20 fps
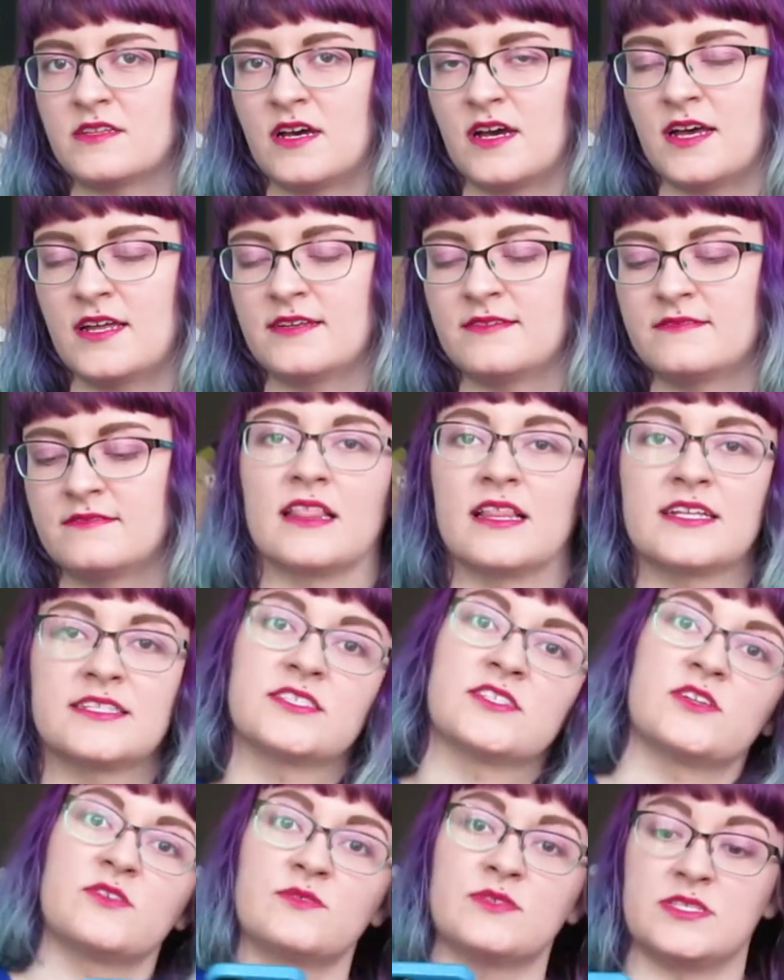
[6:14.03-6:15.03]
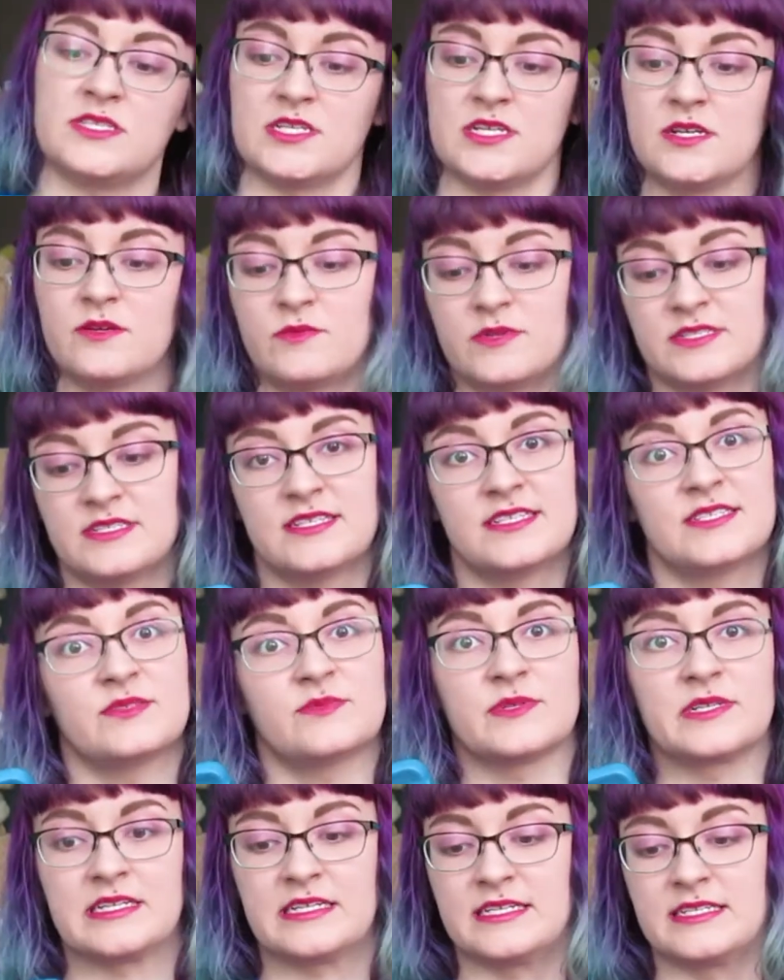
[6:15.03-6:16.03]
Let's go see what this
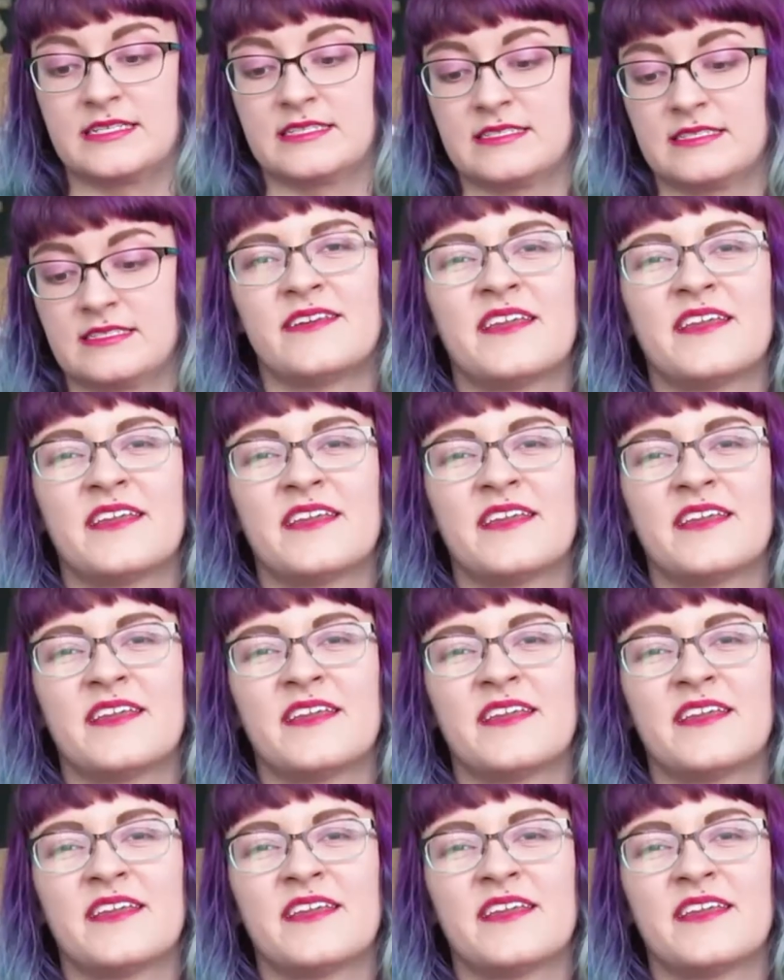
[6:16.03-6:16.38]
one is.